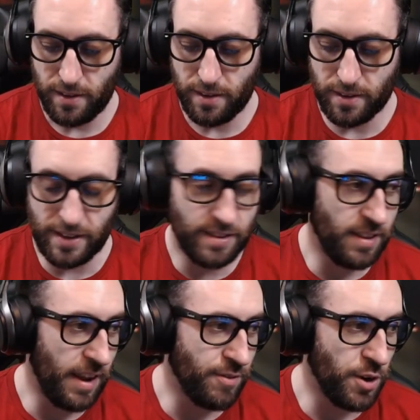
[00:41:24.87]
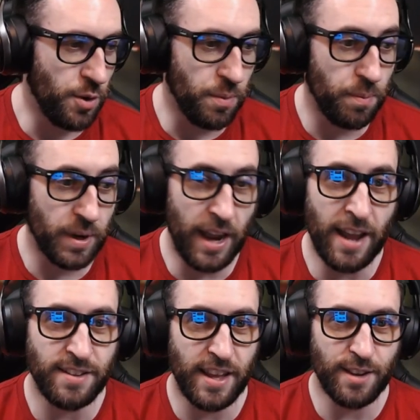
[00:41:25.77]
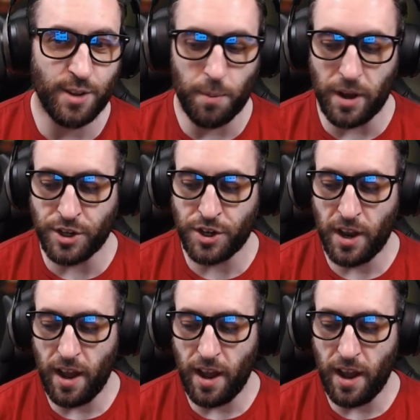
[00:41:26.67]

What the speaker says: because that's in the afternoon. But guys, thank you so much.